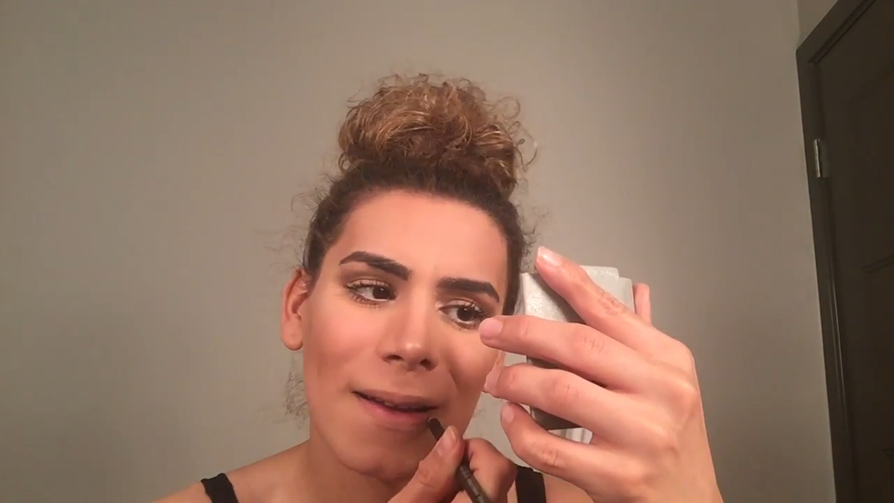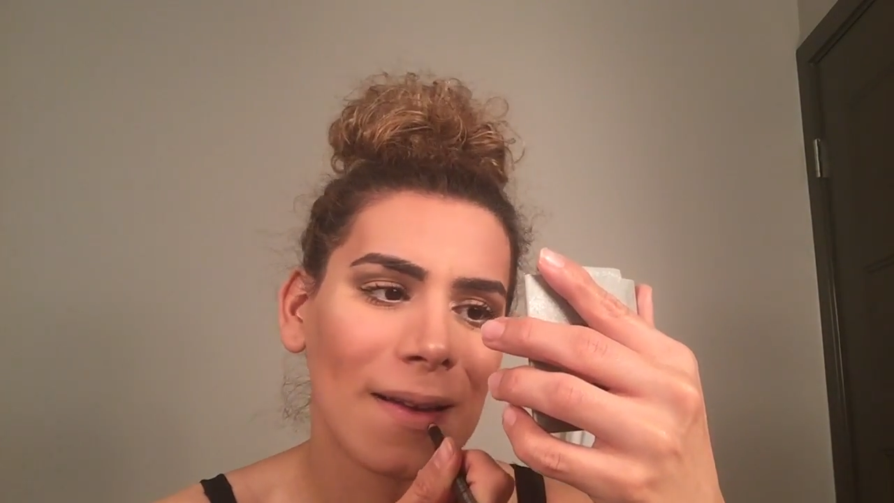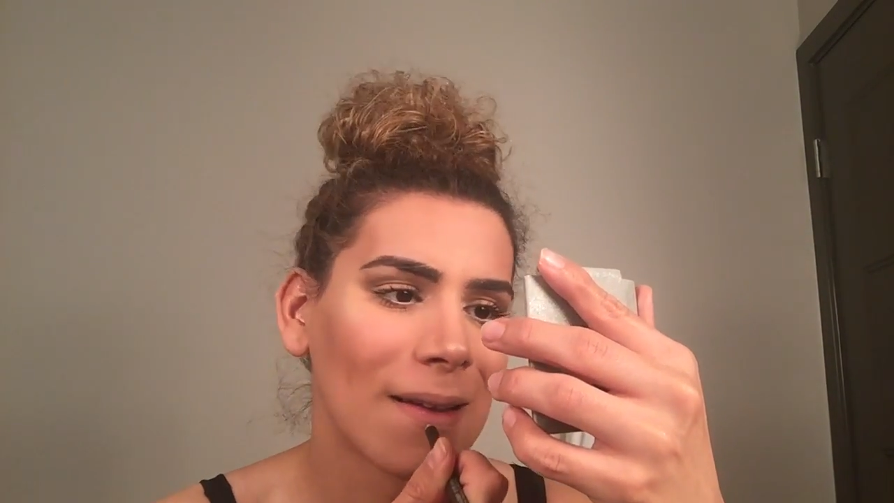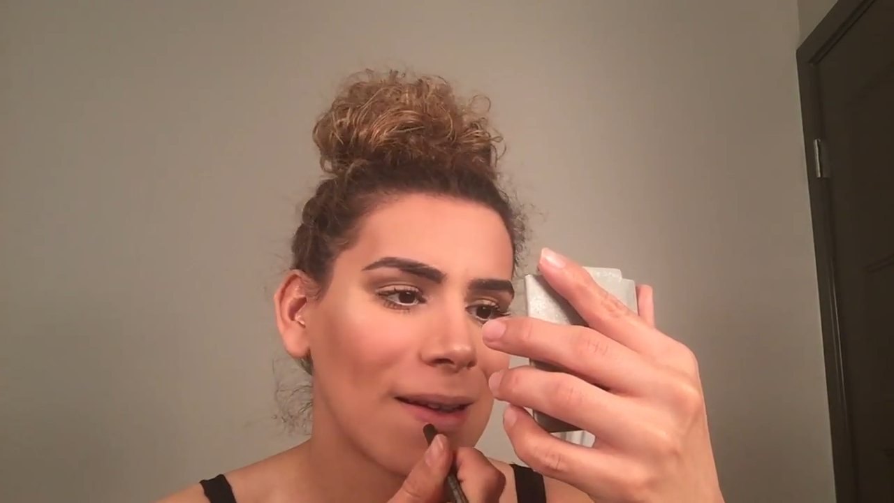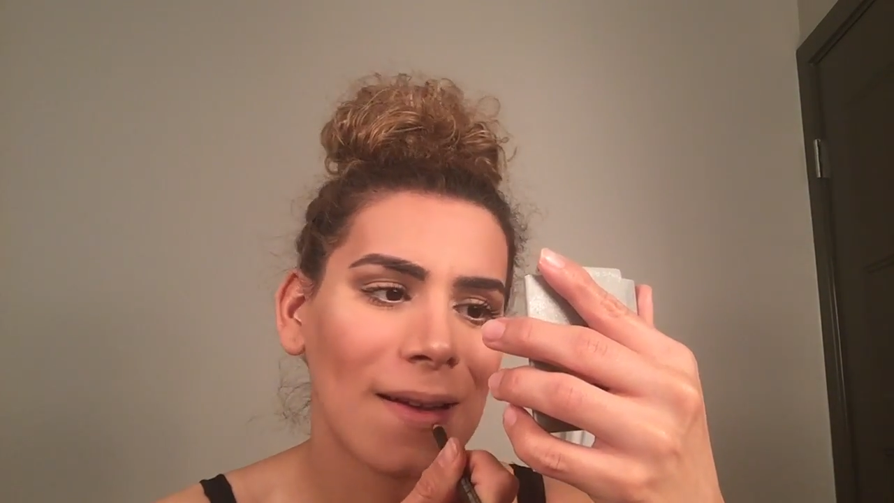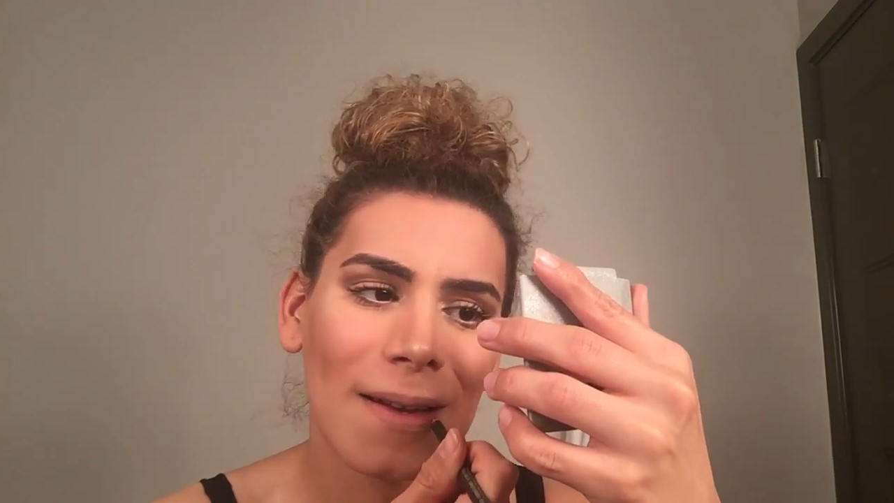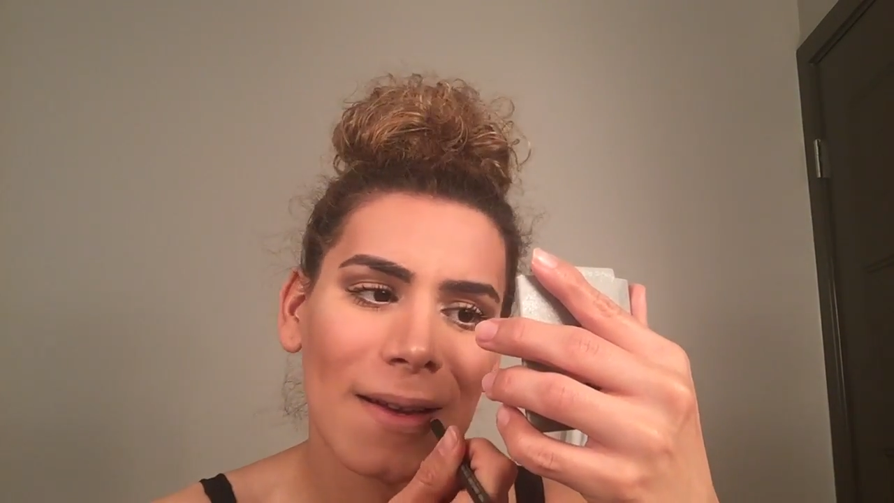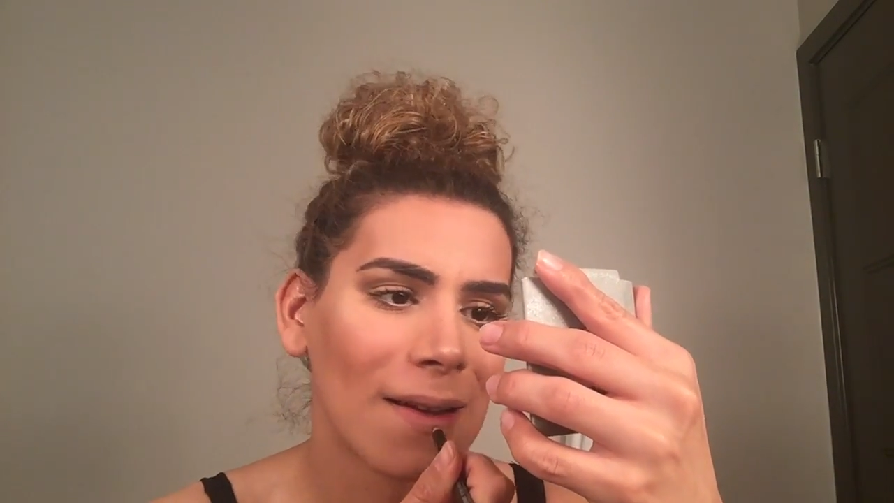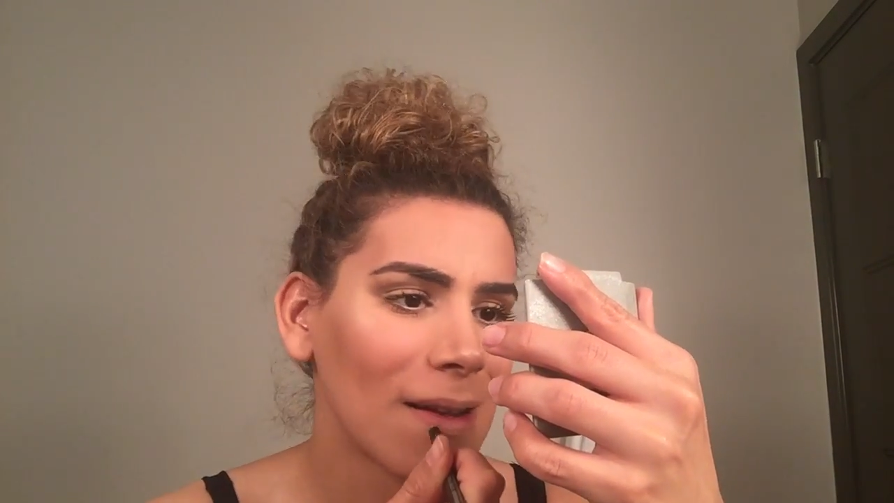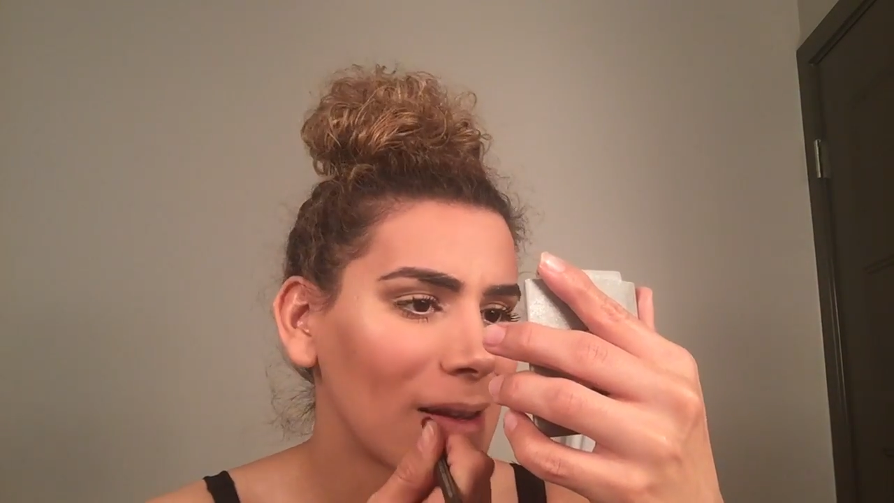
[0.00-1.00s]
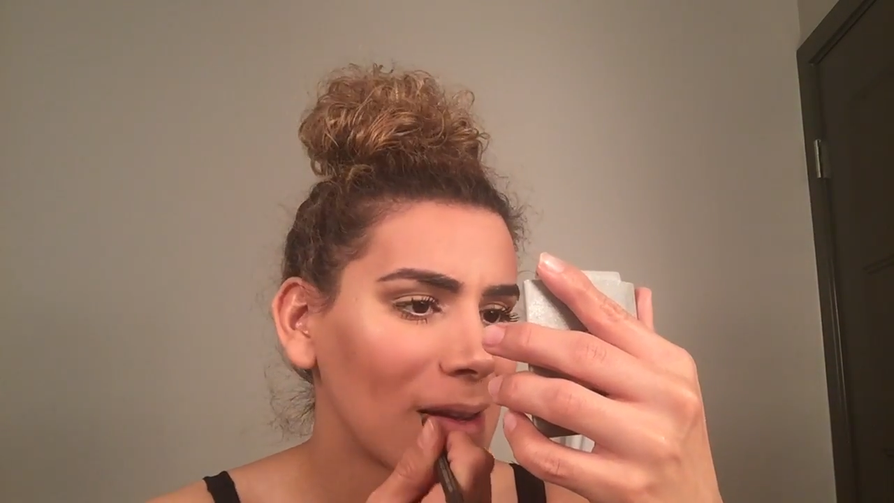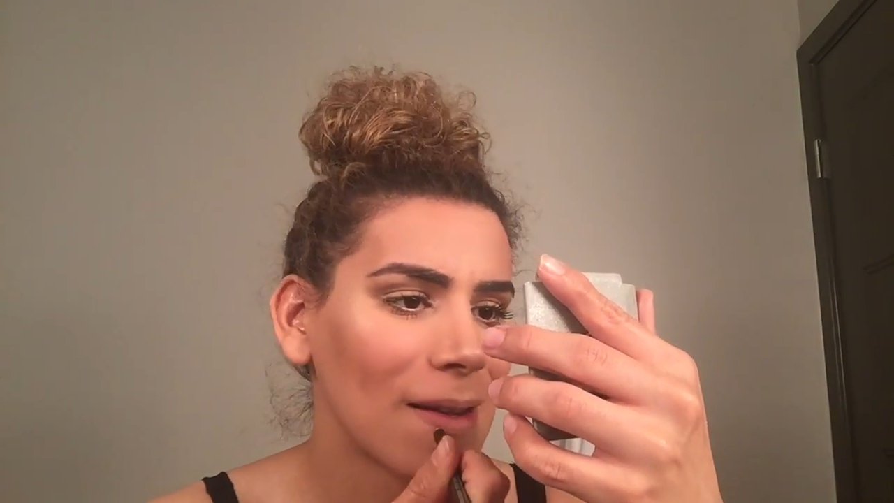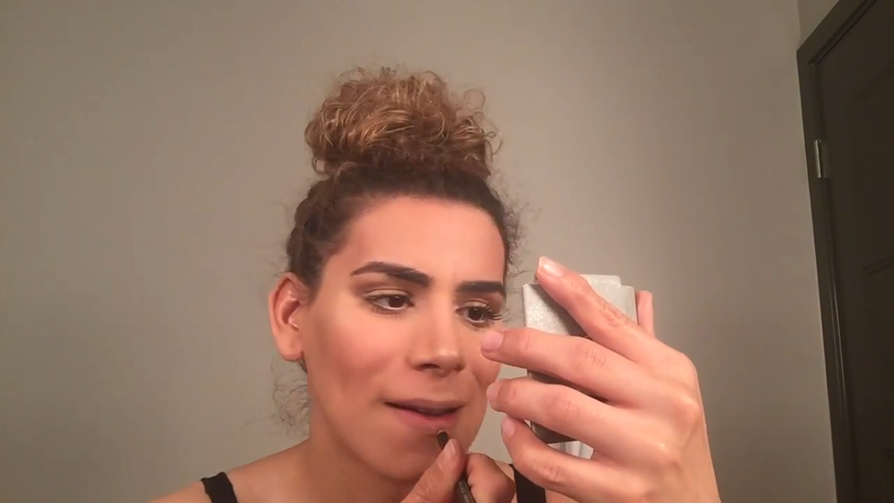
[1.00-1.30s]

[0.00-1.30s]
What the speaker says: It's perfect for work.